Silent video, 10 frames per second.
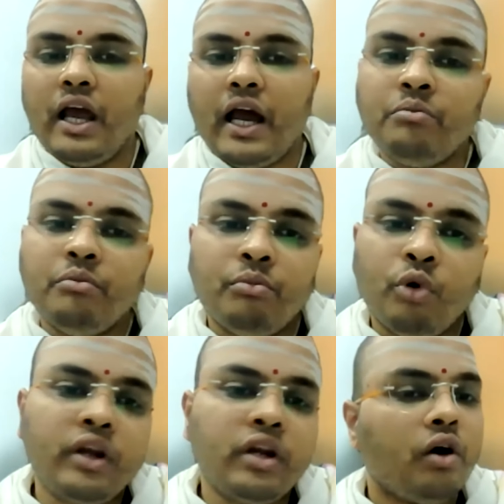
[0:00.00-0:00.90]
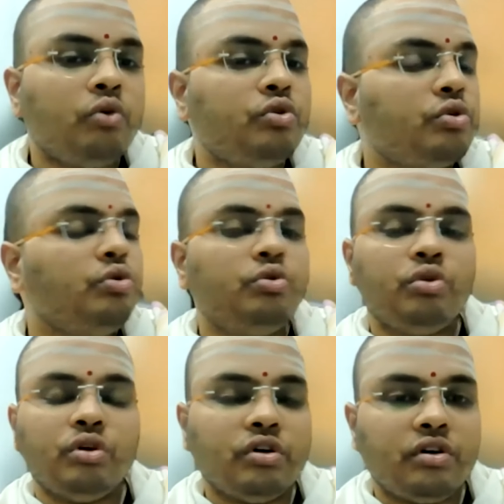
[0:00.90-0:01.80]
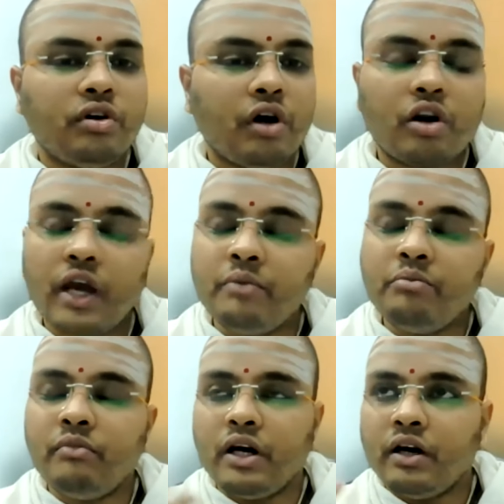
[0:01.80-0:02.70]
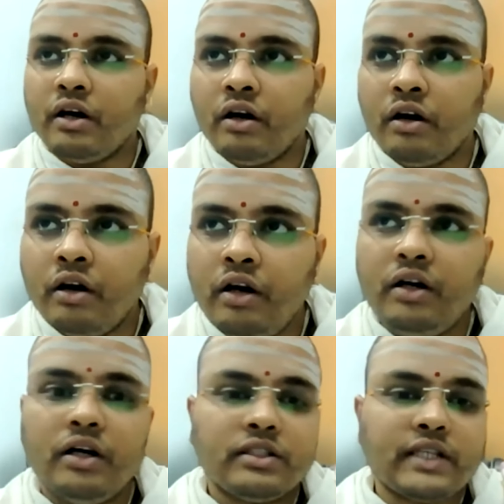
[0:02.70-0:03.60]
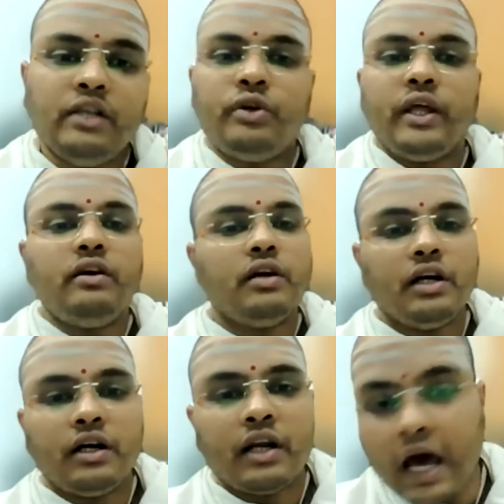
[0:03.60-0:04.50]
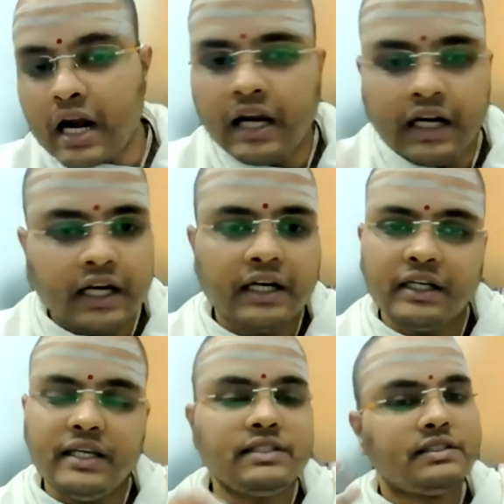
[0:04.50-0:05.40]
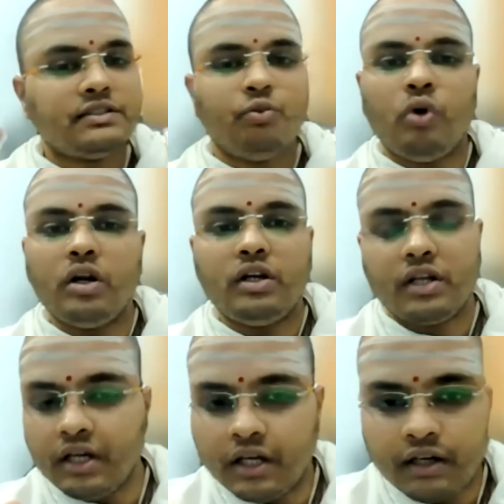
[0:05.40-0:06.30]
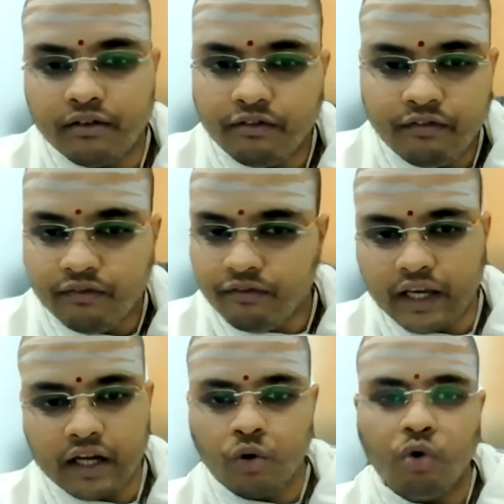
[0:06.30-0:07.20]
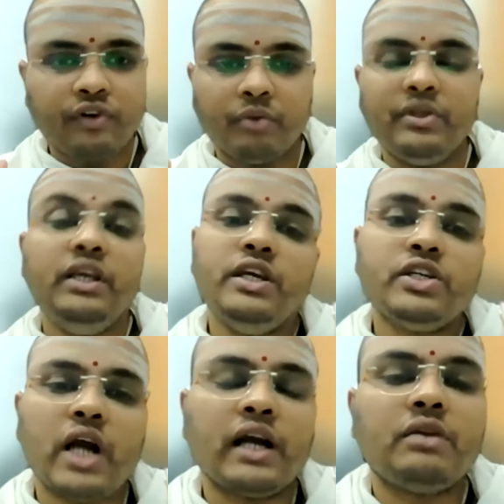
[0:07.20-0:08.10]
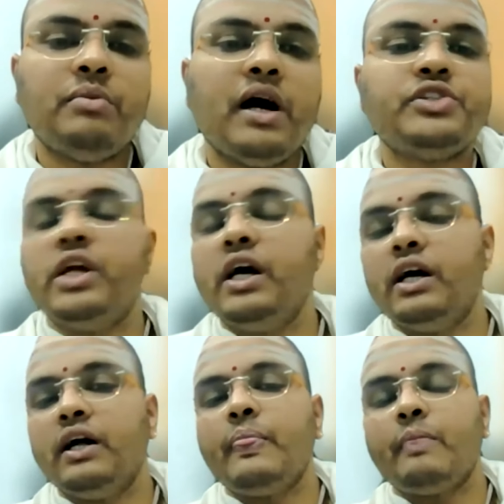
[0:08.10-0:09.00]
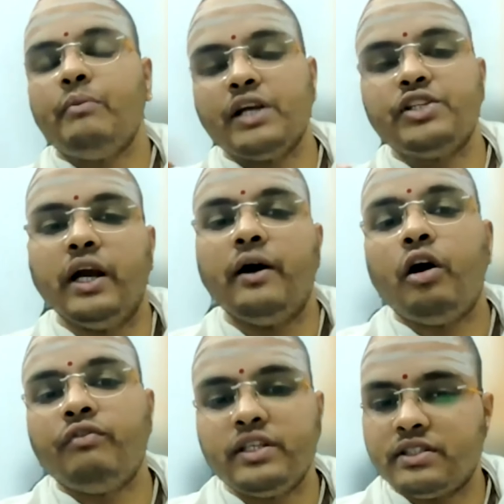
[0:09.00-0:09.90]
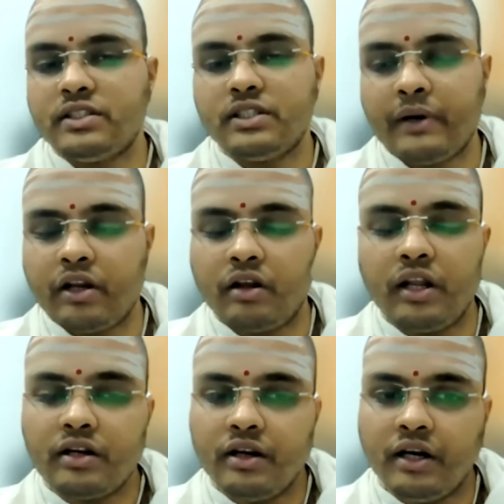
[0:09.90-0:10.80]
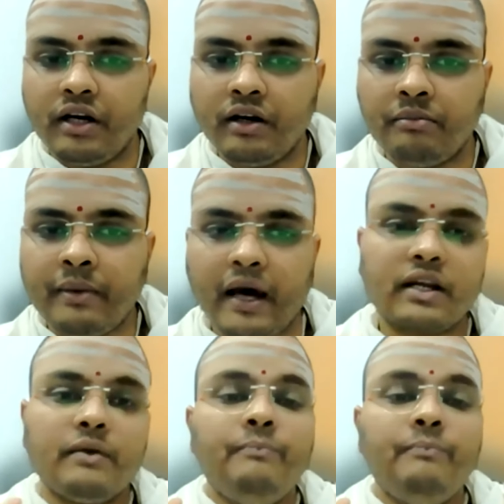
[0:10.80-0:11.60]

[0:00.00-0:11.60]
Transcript: I'm going down to, uh, or I'm uh, uh, saluting uh, Narayana is what we can know from the Shankara Bhashya, Bhashya of this particular part.